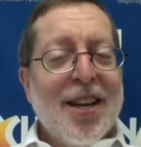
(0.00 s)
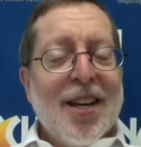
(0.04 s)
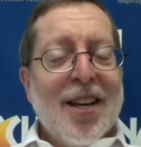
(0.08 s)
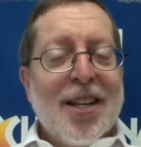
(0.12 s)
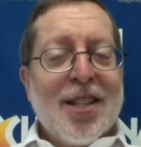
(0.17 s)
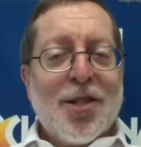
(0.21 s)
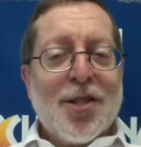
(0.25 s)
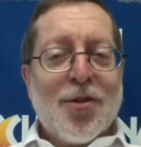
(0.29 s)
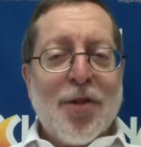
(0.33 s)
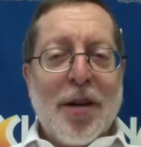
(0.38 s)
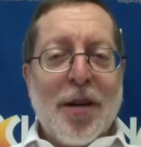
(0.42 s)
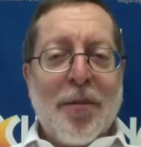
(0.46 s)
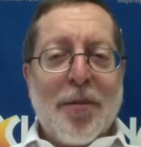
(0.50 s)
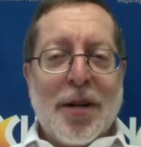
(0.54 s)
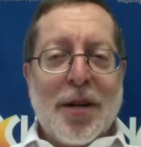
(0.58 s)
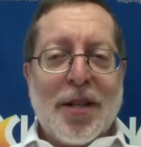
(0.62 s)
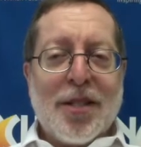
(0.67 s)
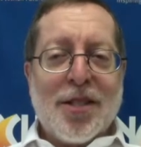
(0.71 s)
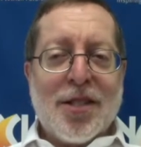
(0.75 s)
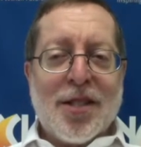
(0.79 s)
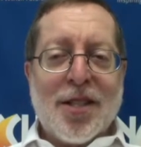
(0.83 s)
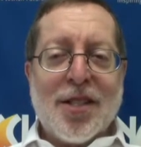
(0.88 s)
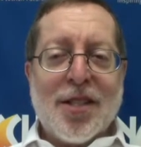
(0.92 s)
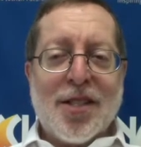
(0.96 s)
straight
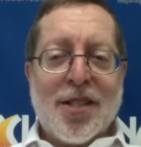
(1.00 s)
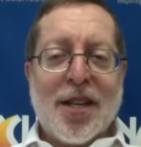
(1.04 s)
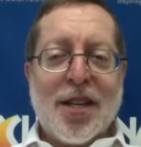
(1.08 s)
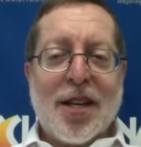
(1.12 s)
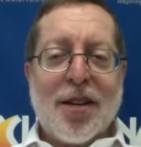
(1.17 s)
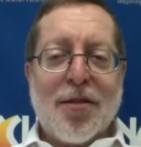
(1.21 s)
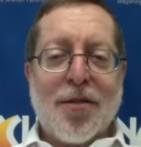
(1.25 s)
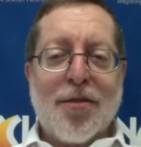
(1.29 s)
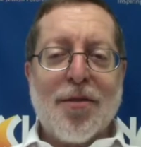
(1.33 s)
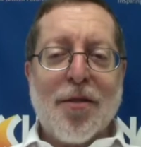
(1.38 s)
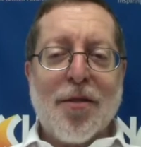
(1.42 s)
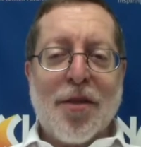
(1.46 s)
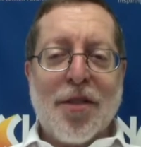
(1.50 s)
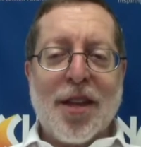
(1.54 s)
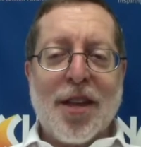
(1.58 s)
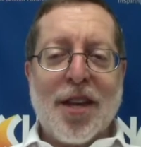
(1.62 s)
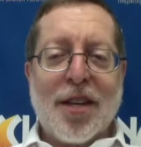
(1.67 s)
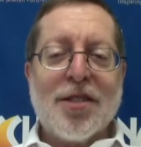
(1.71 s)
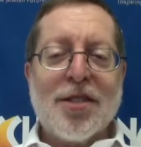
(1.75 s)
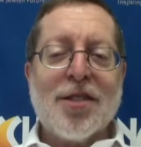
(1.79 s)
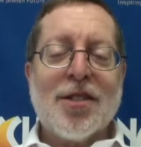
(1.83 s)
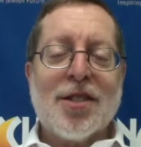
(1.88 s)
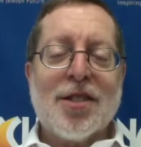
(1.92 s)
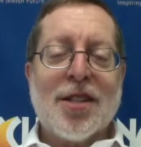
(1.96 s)
pins to stick through
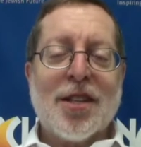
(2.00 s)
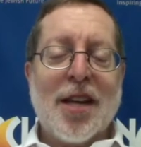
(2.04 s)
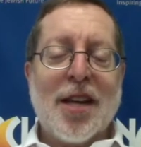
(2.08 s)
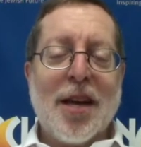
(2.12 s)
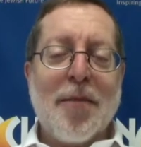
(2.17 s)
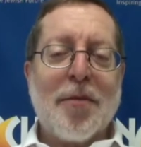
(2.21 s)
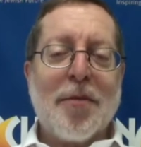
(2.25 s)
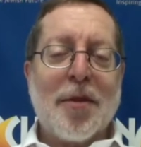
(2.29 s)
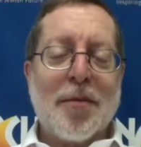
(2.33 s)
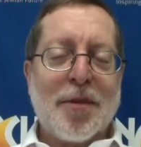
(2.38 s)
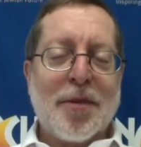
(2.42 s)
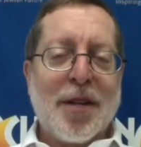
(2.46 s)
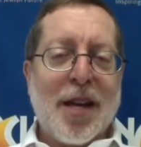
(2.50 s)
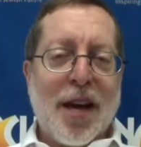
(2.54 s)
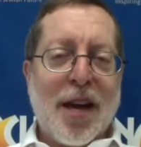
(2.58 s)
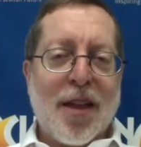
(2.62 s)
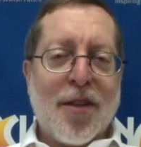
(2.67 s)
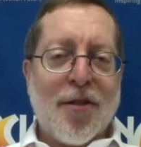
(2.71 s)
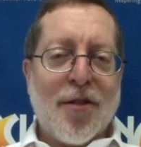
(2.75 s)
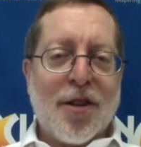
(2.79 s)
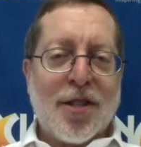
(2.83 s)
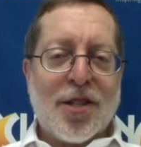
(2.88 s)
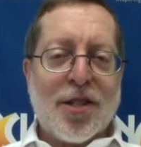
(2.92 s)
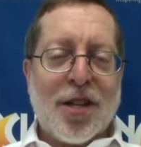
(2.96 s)
things to keep them
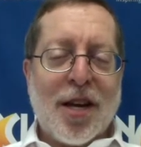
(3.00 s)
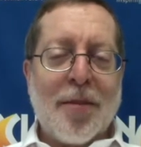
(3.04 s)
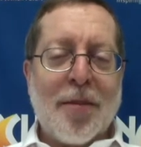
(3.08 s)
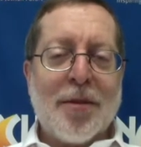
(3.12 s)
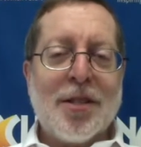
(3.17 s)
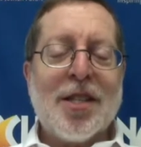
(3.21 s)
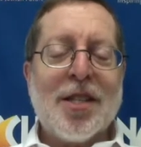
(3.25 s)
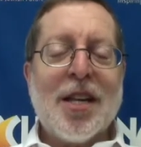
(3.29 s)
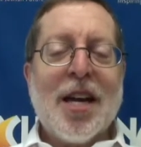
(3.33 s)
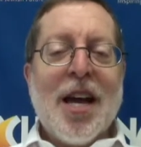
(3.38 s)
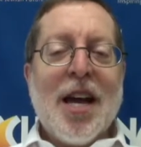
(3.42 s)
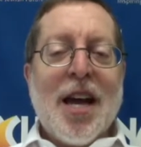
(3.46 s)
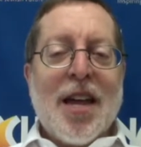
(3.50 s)
together on Shabbos,